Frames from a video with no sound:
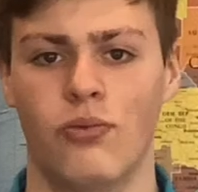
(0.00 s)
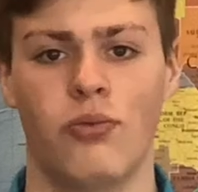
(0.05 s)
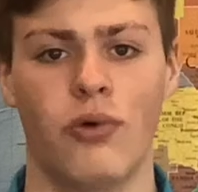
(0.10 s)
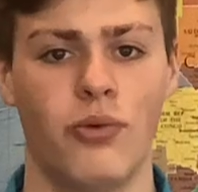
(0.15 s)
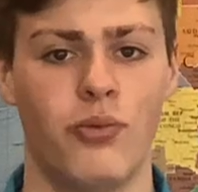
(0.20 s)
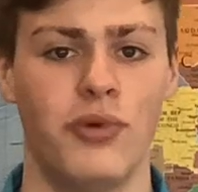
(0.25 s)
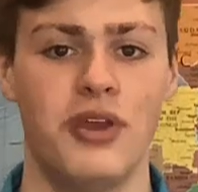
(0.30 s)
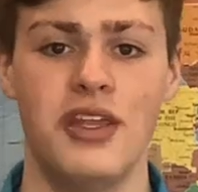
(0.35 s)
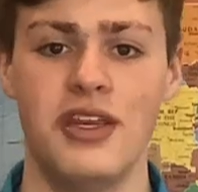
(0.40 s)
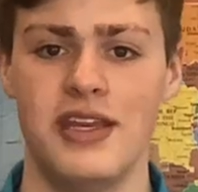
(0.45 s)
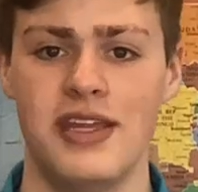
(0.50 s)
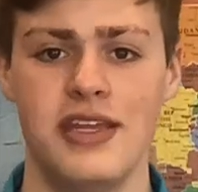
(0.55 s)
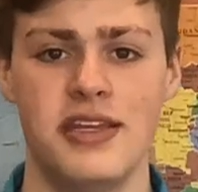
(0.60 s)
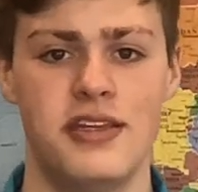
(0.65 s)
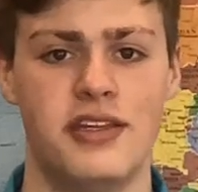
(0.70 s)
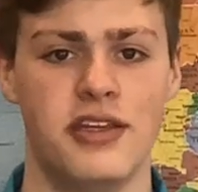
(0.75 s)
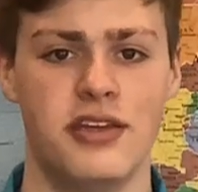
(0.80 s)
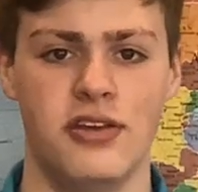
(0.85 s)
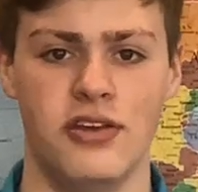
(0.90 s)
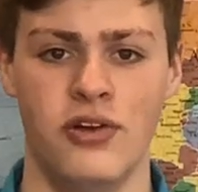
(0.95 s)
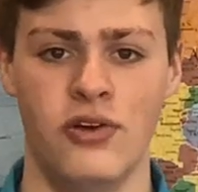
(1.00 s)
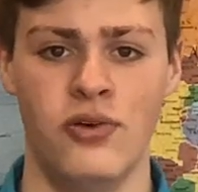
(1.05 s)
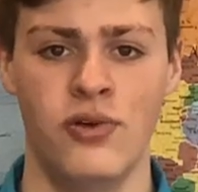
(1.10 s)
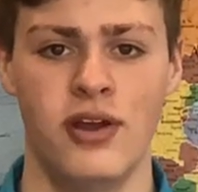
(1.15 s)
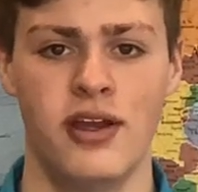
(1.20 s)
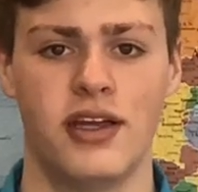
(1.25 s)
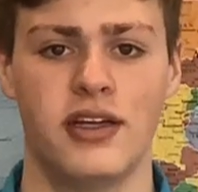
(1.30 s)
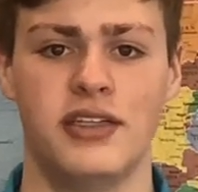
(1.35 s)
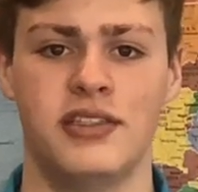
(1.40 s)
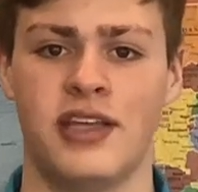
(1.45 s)
What we need to do
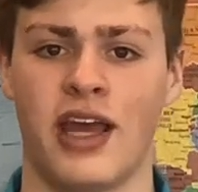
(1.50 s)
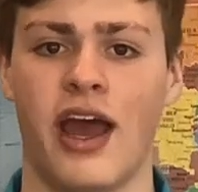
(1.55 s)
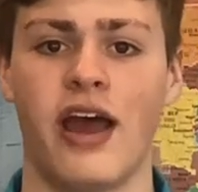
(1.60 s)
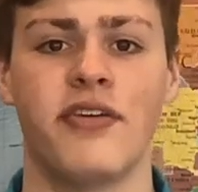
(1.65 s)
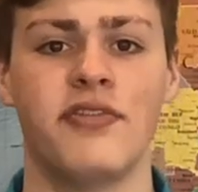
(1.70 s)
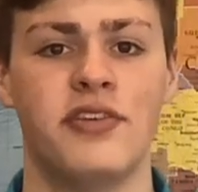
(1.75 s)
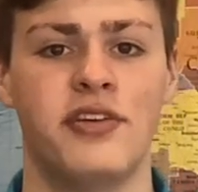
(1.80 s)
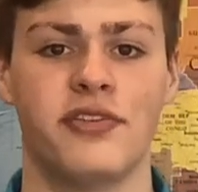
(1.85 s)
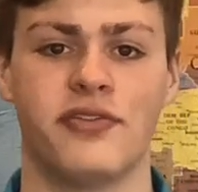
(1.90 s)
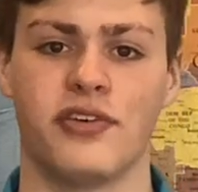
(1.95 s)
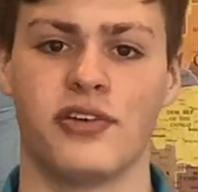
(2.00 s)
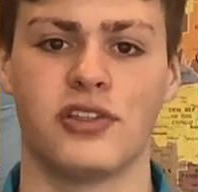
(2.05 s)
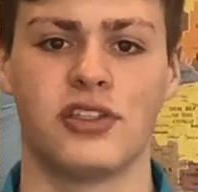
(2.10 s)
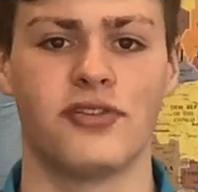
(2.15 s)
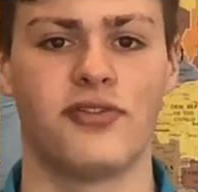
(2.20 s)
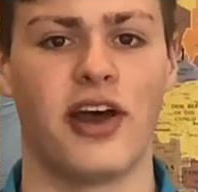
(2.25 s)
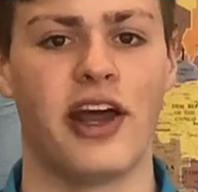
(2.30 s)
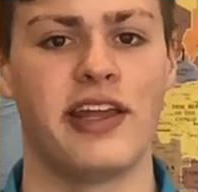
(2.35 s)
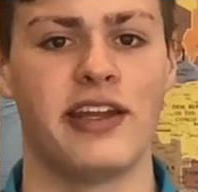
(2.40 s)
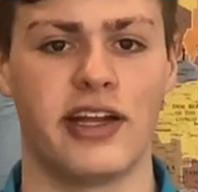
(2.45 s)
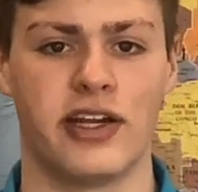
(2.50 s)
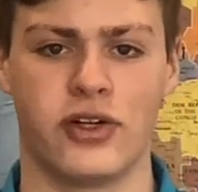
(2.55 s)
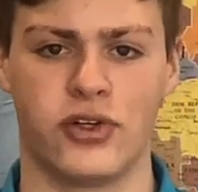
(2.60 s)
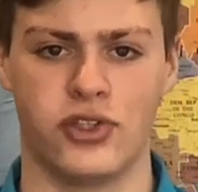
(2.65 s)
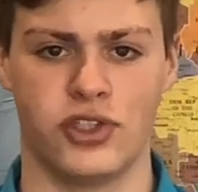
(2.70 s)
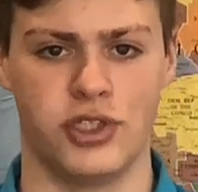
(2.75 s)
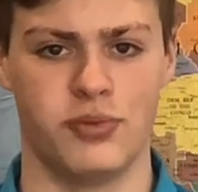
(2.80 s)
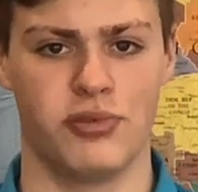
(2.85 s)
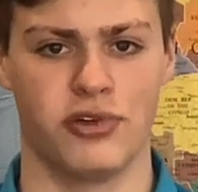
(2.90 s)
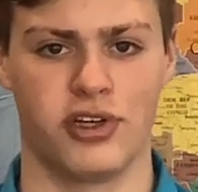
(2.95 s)
is have diversified
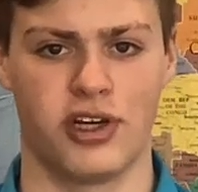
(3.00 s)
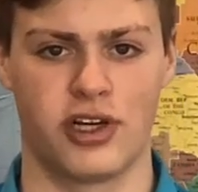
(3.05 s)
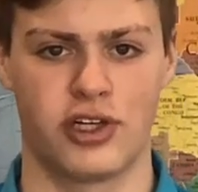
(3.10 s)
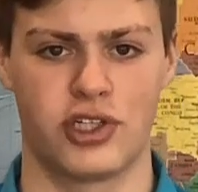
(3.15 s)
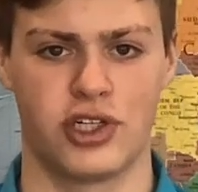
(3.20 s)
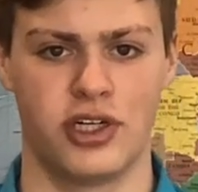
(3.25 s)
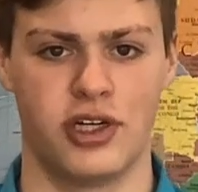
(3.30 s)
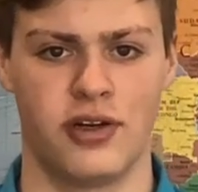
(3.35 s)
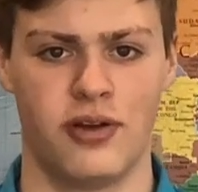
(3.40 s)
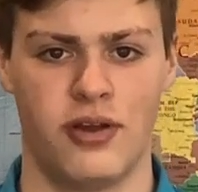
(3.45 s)
energy production.